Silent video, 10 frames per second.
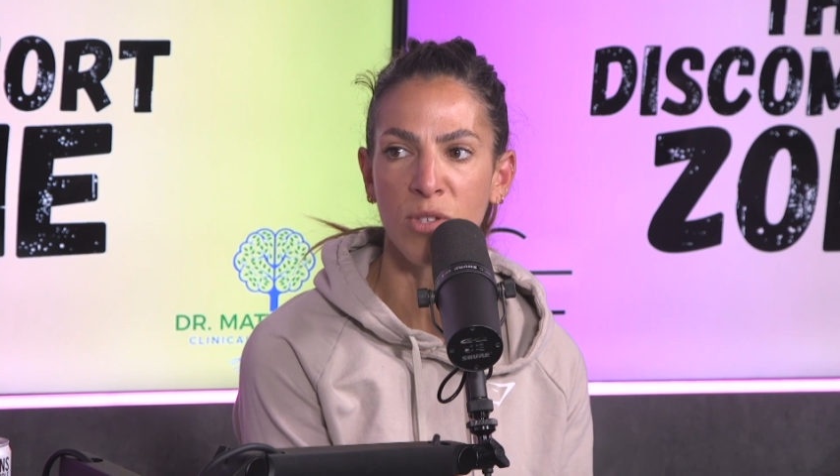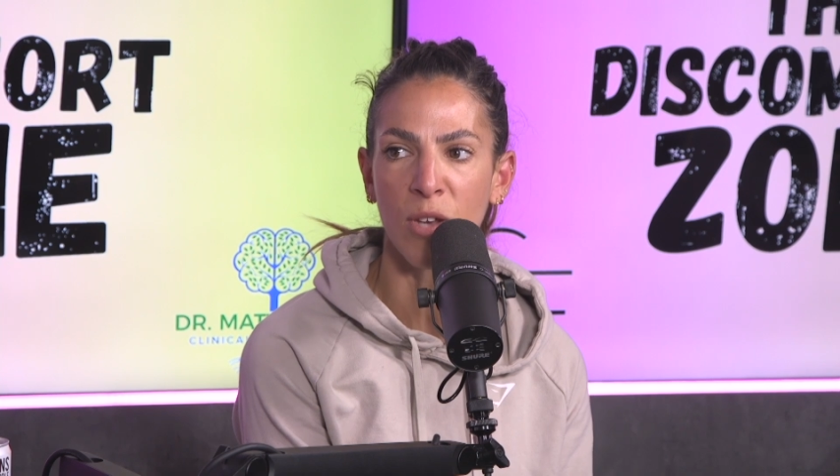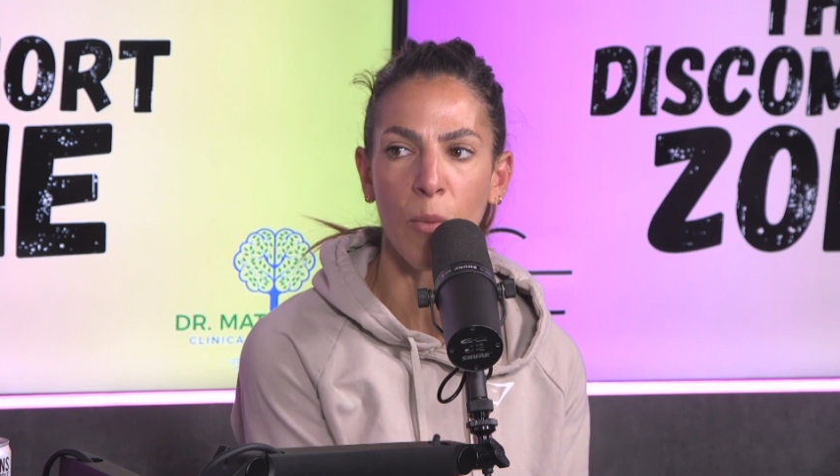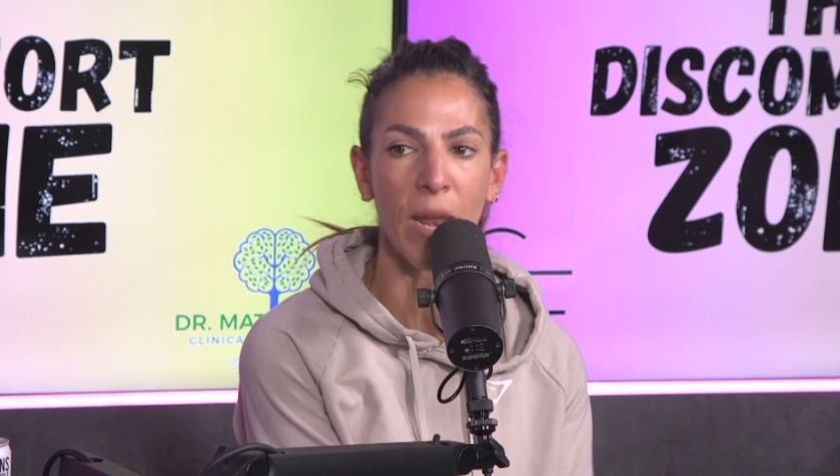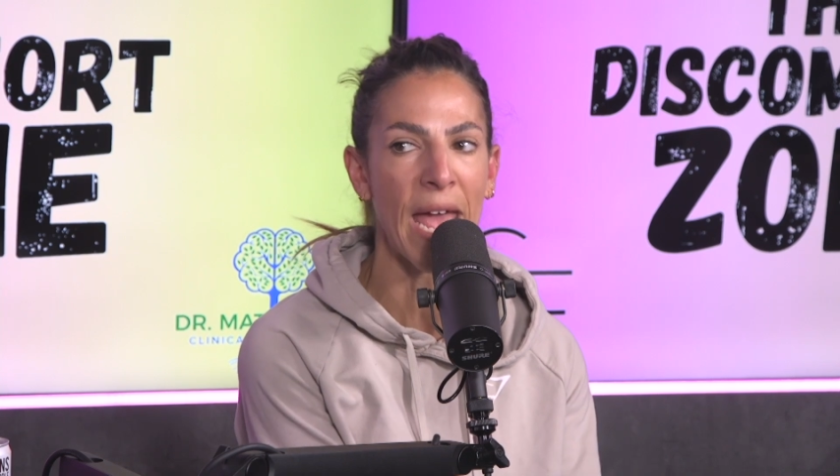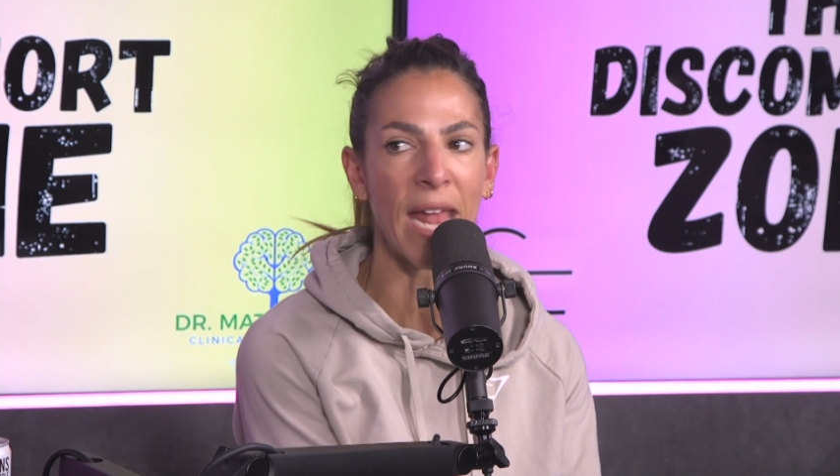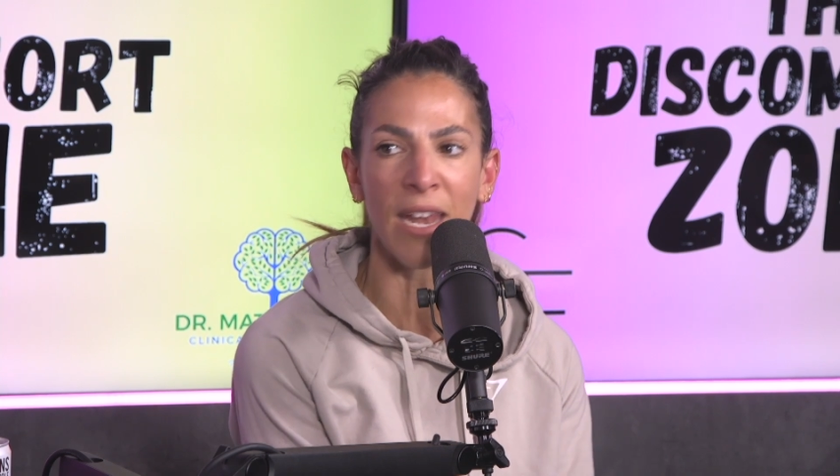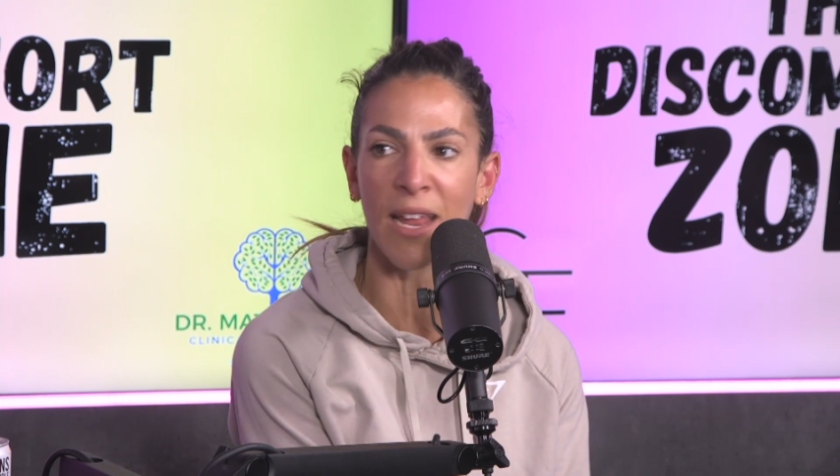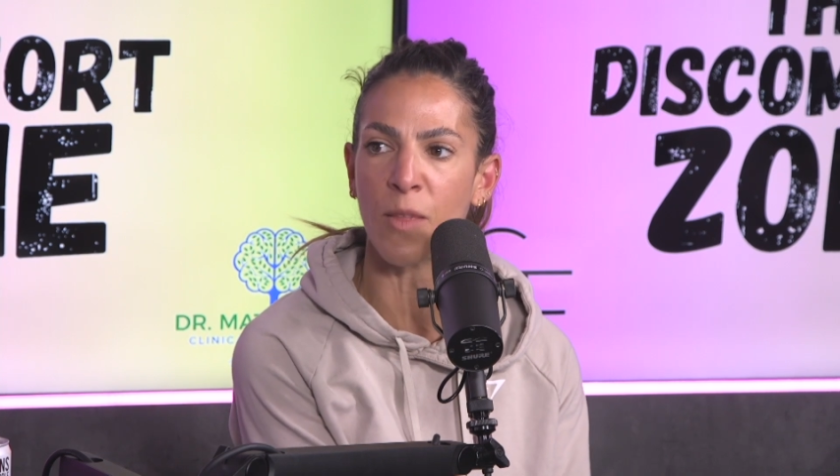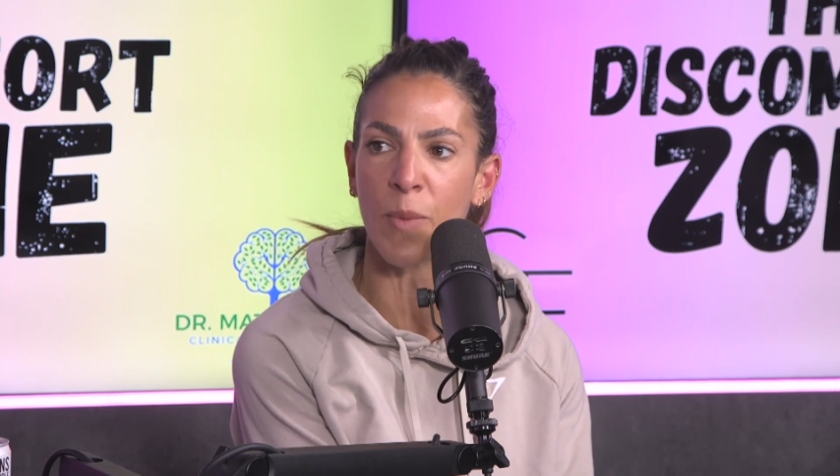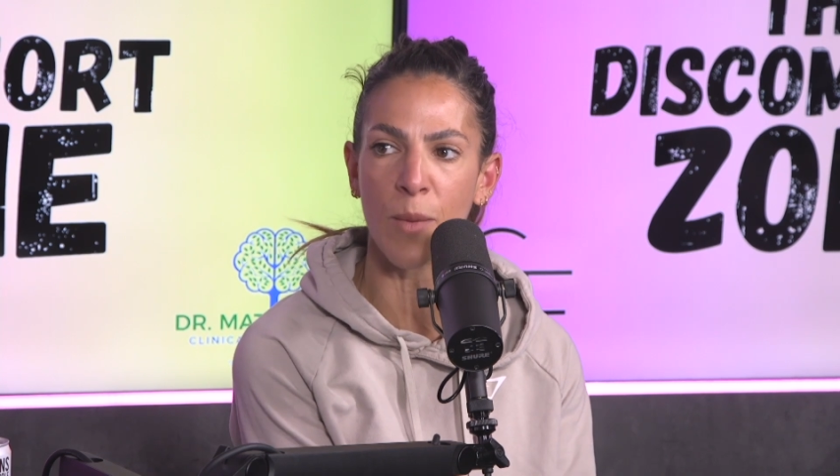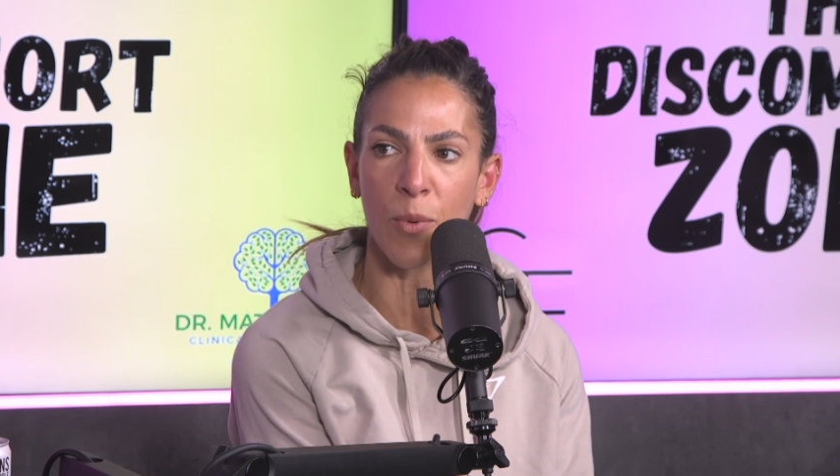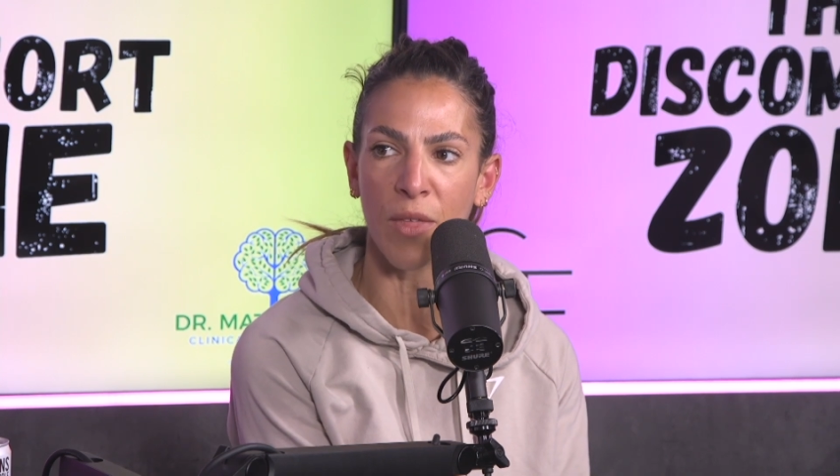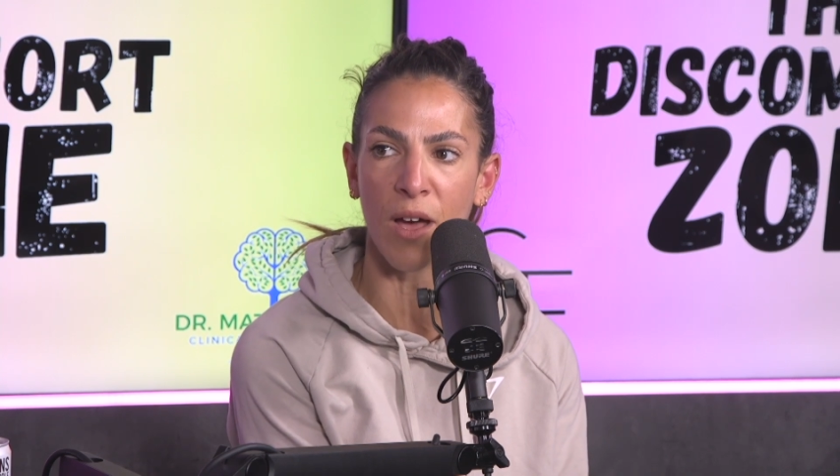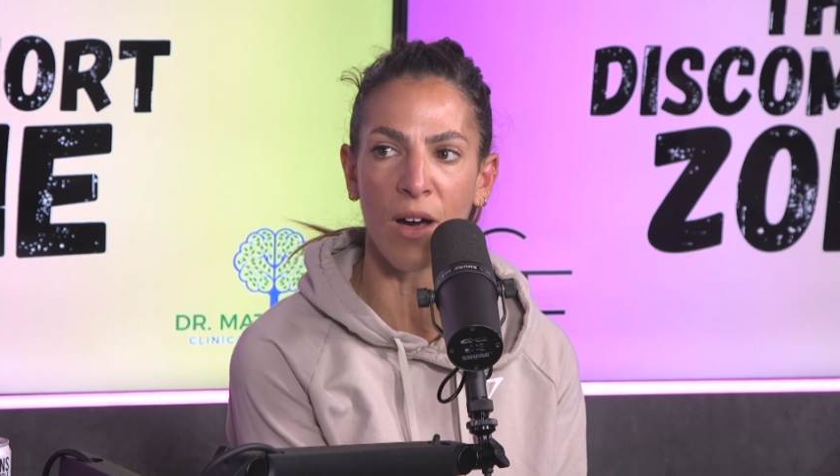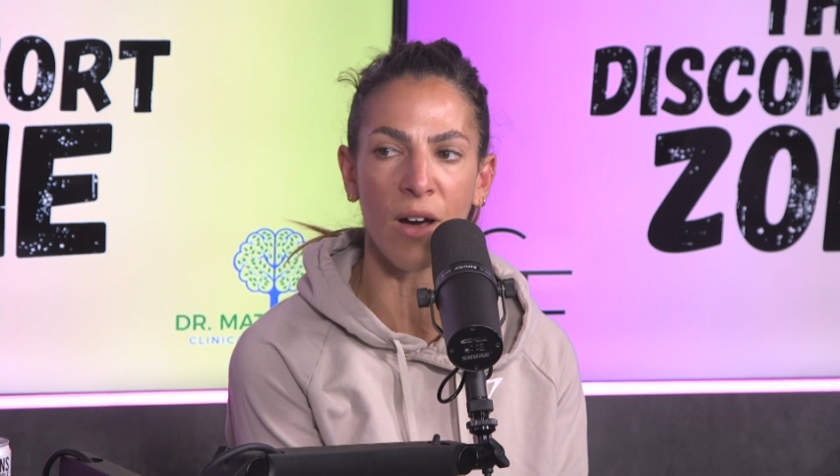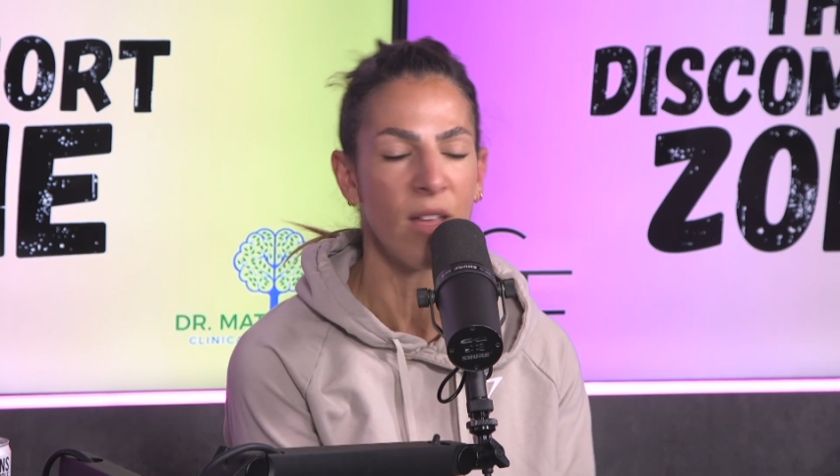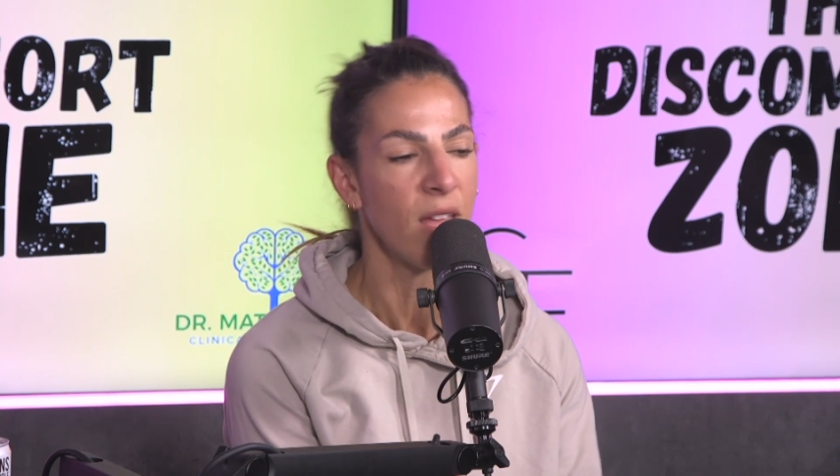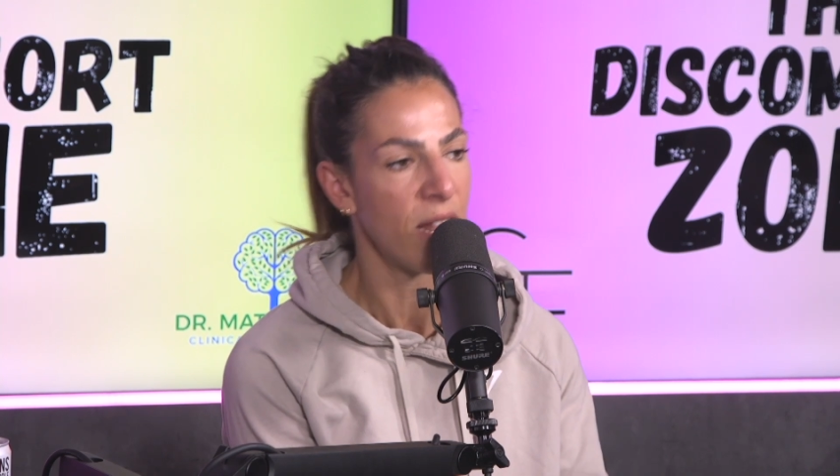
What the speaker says: don't want to alienate the people that are